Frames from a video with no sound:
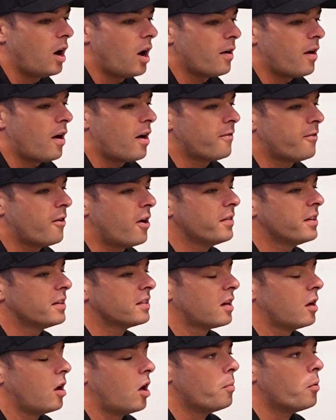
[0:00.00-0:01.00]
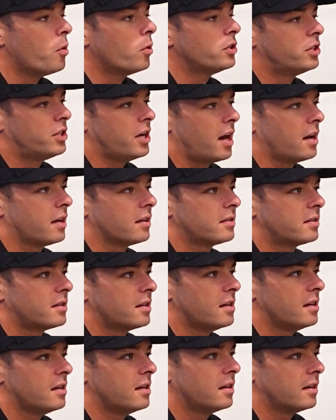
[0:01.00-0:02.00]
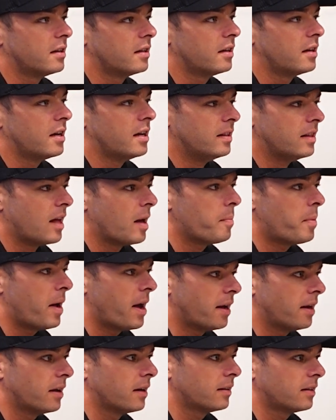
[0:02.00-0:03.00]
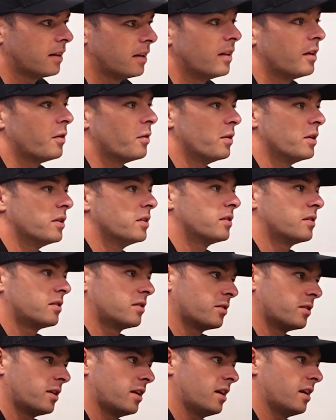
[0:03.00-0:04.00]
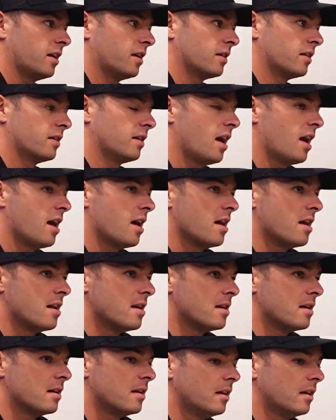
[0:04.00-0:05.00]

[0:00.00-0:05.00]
I find there's a lot more jealousy in that paddock than there is sort of here. Yeah. And